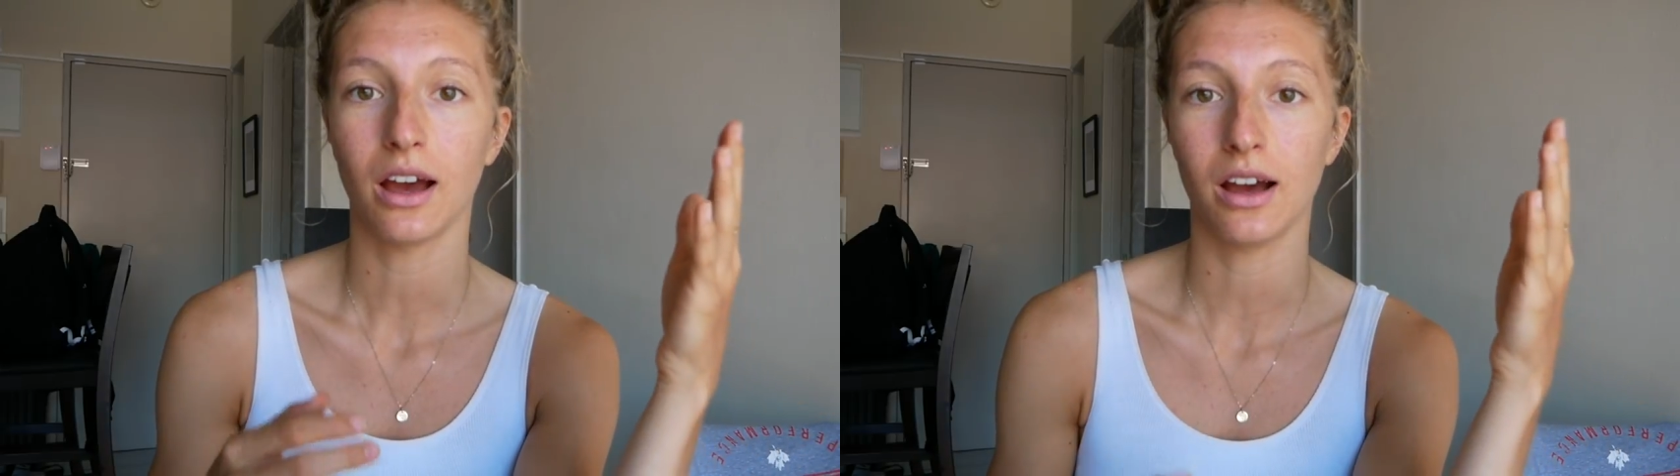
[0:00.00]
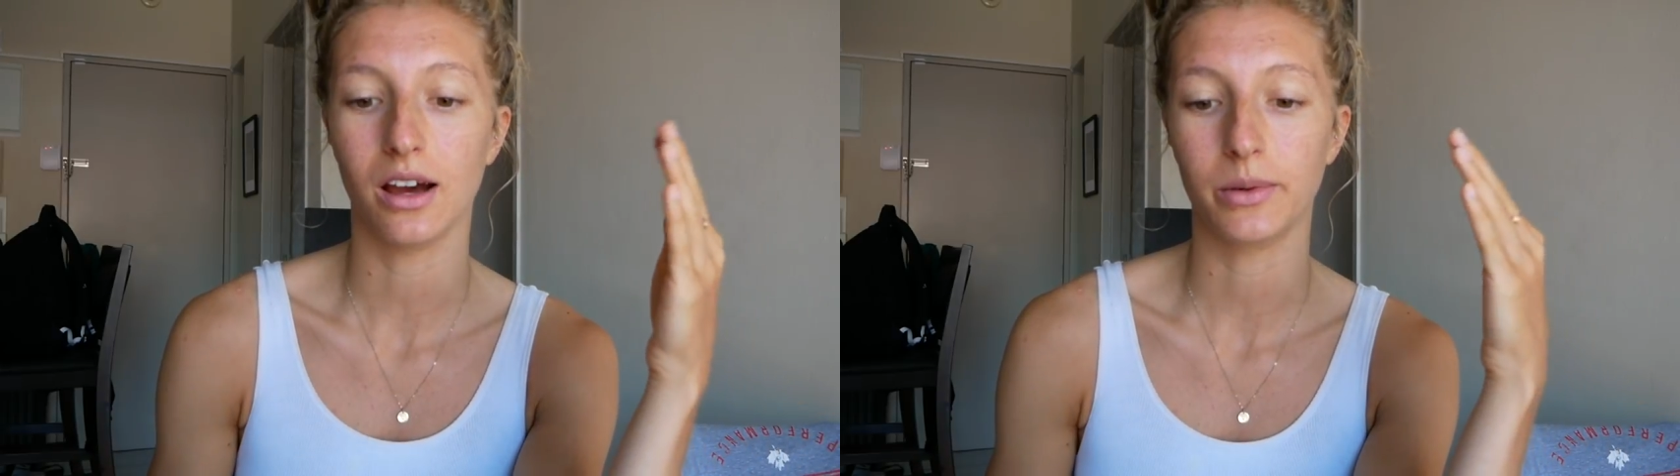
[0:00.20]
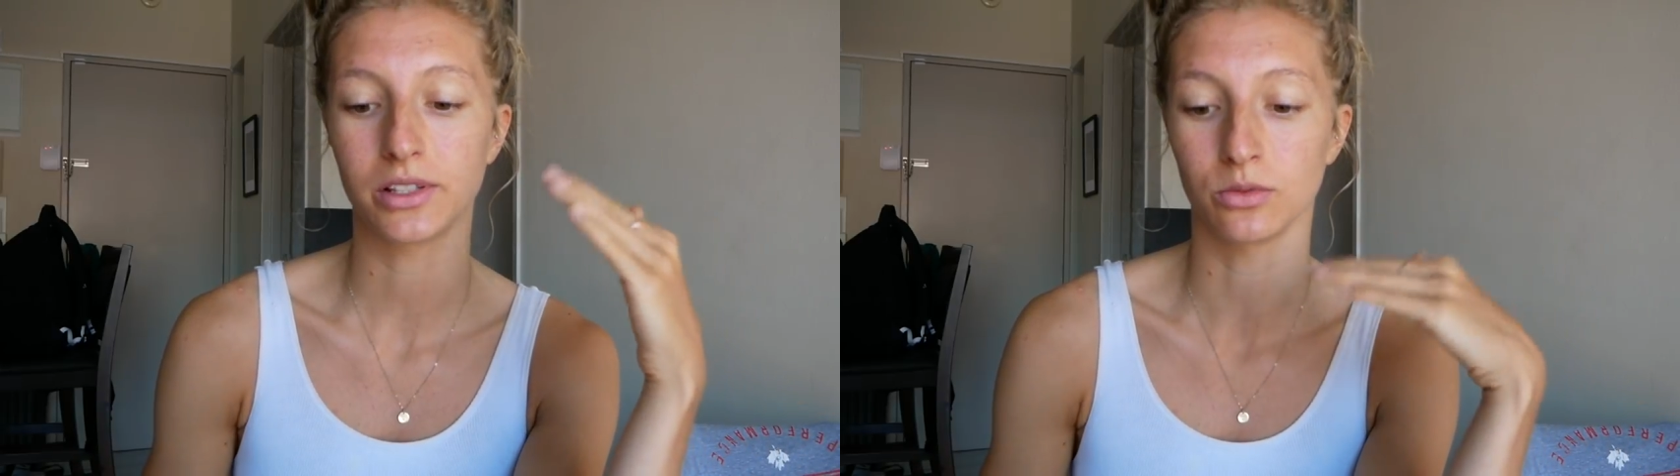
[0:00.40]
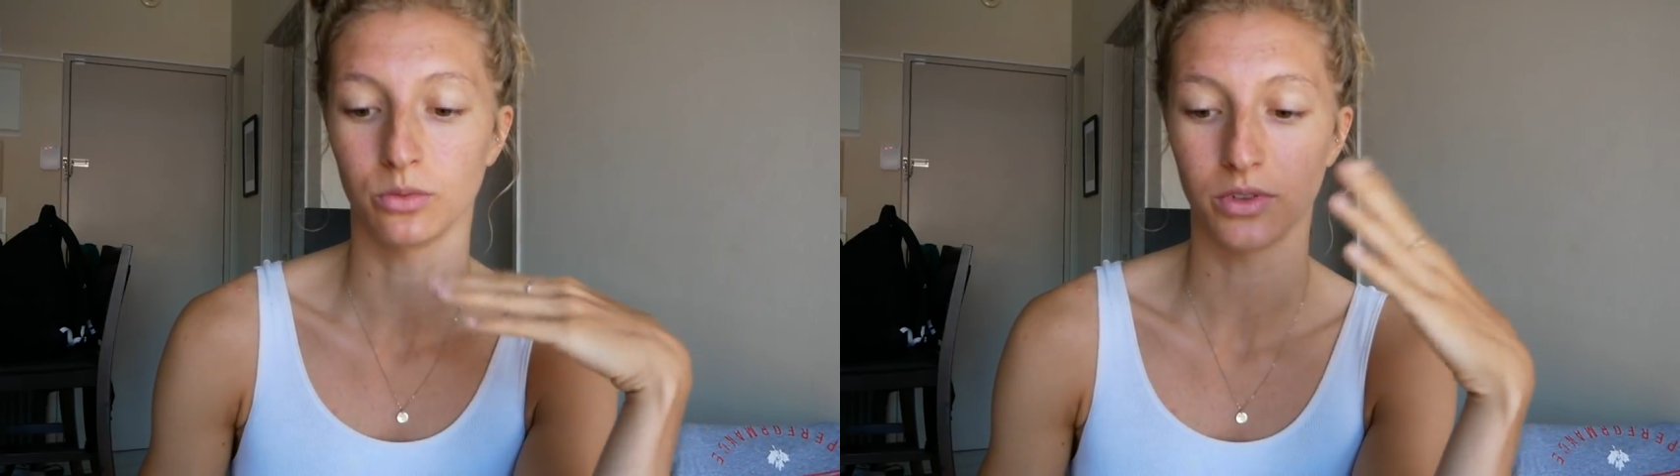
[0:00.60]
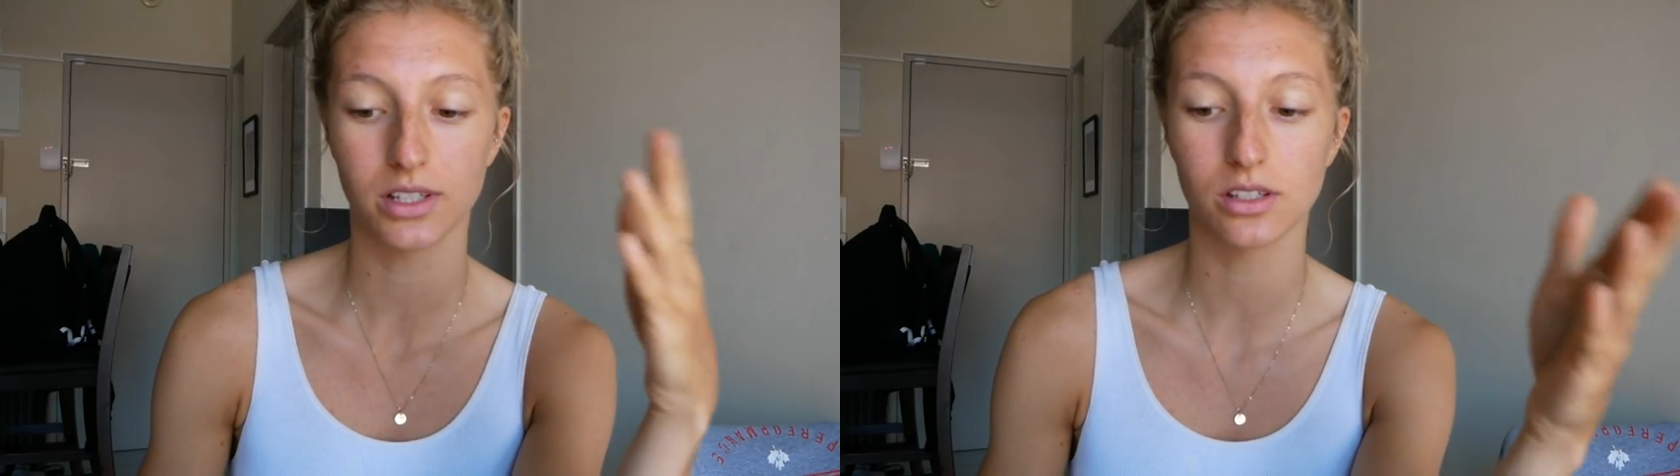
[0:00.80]

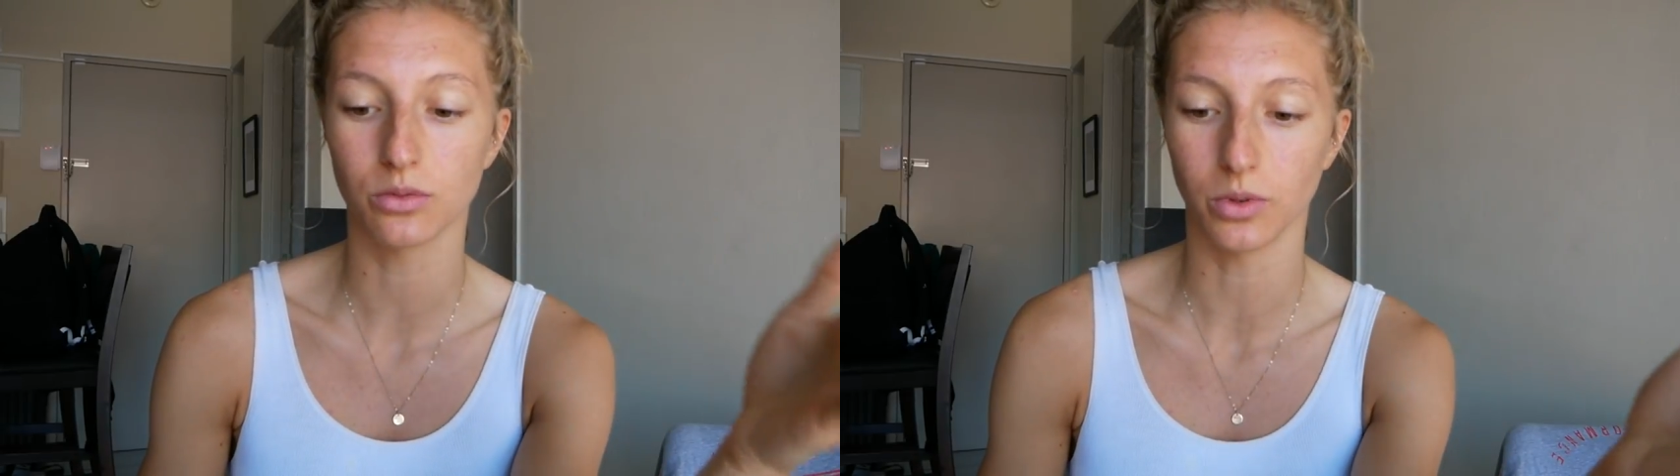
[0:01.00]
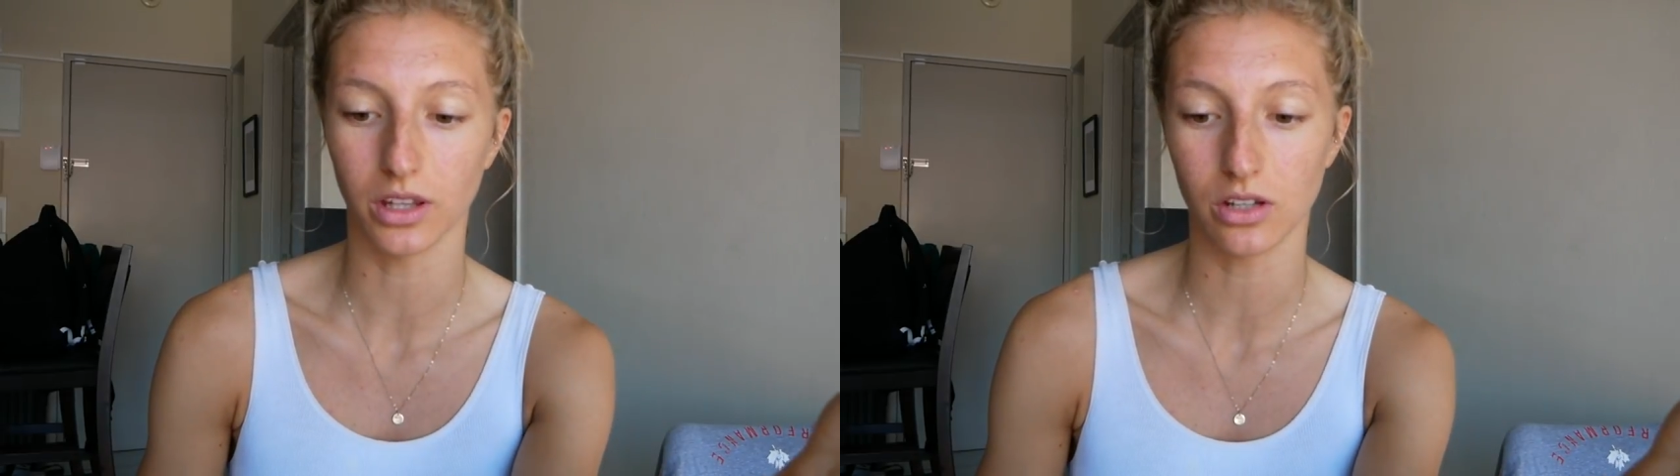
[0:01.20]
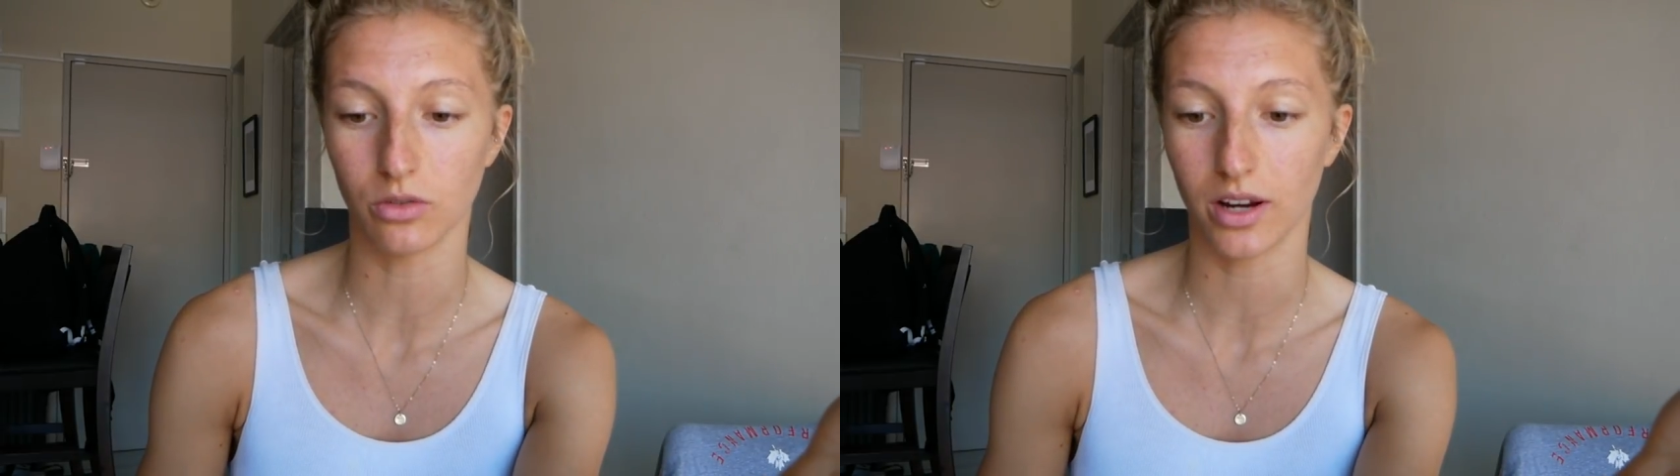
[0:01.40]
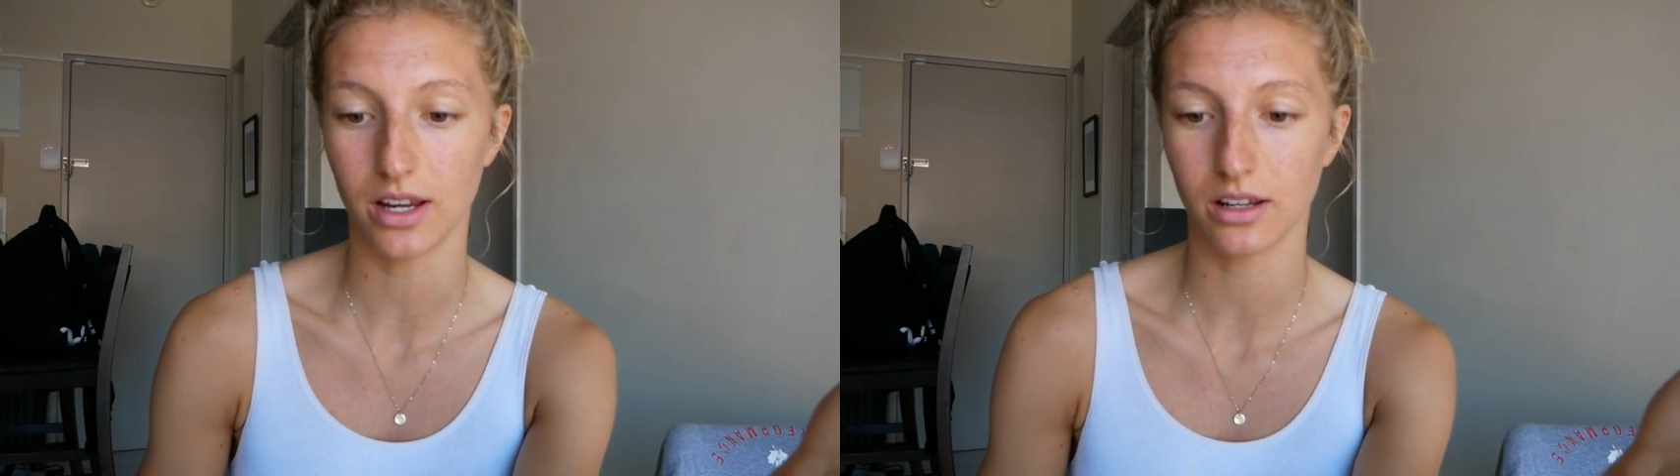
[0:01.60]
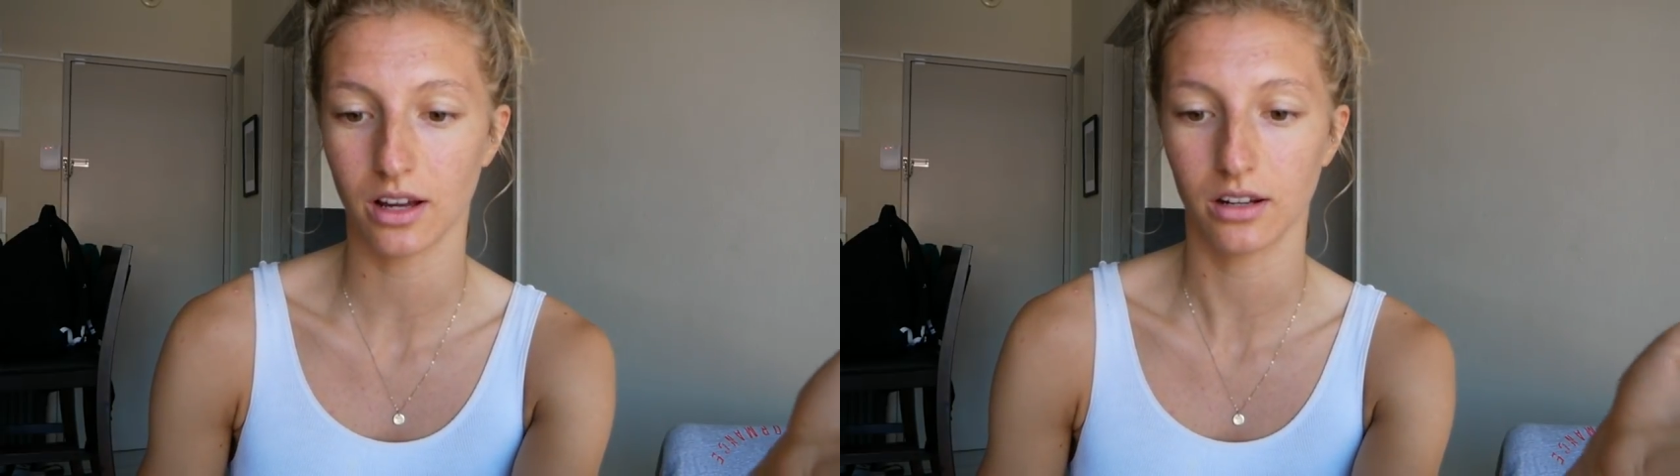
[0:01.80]
This is a really
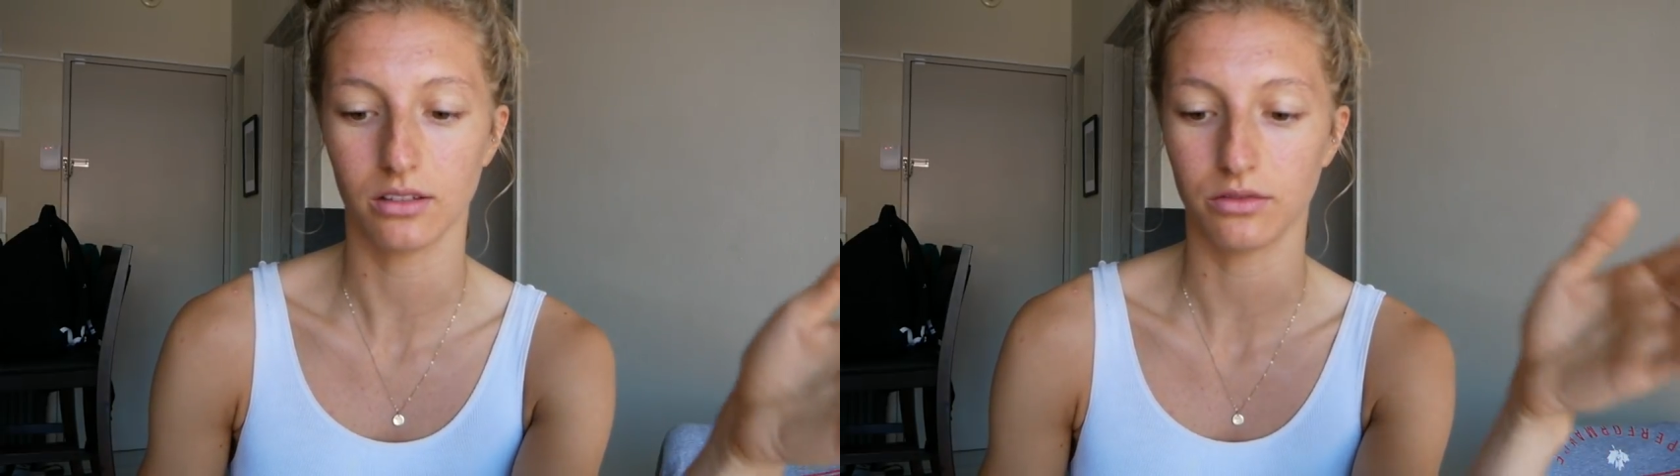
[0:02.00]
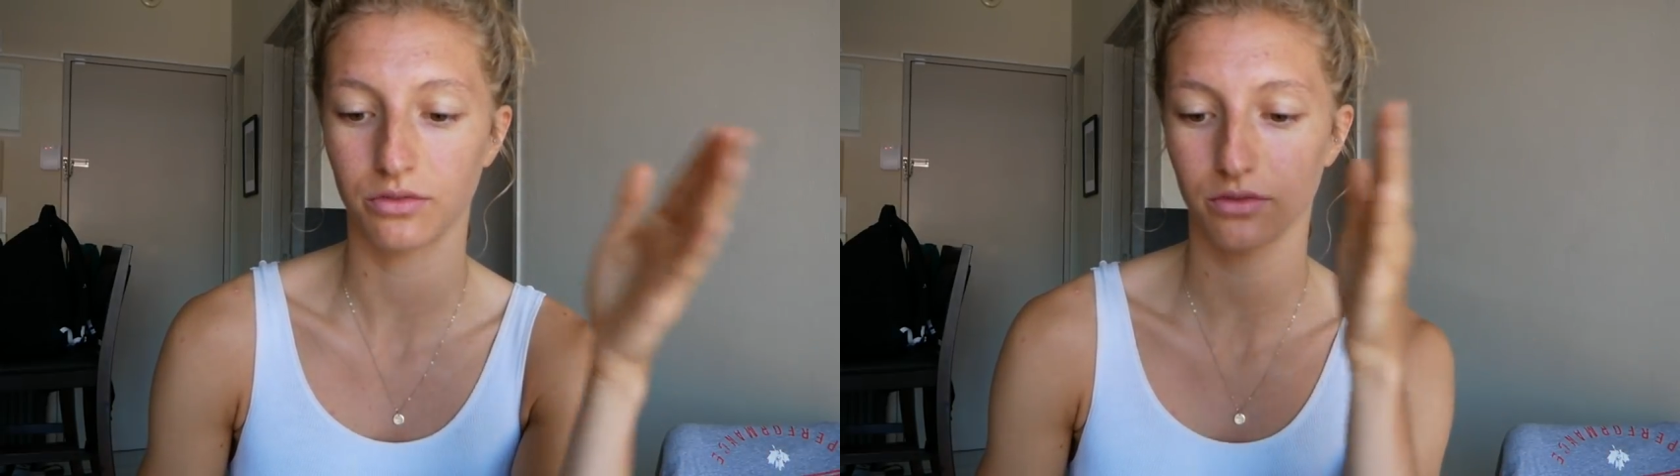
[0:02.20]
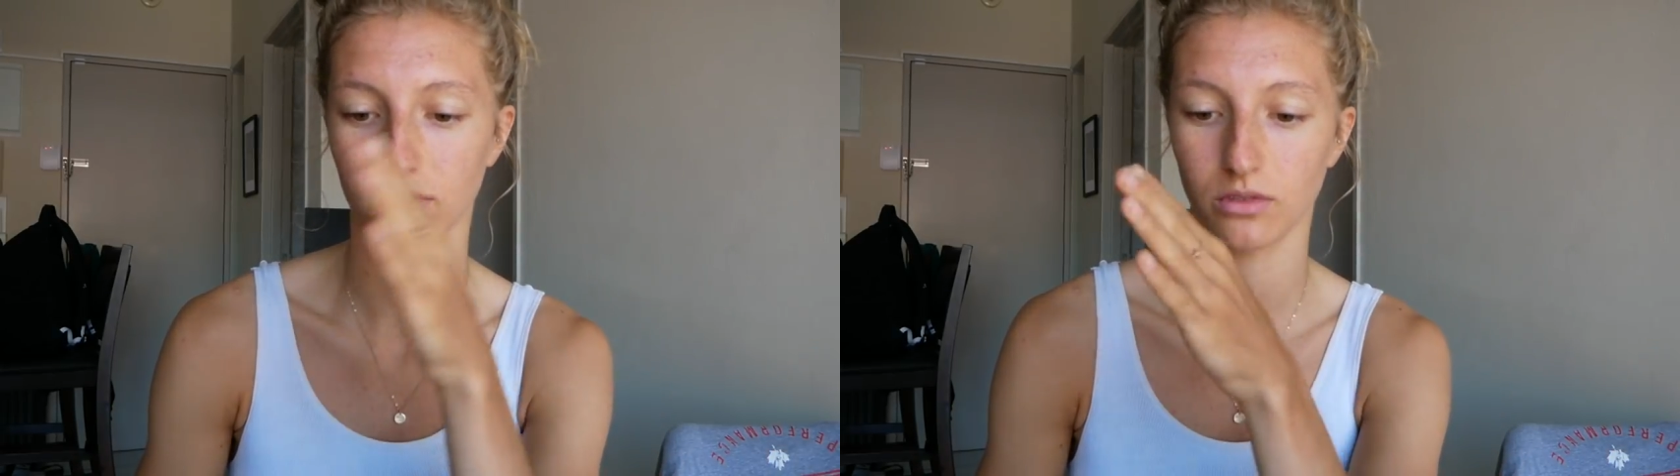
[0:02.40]
great kind of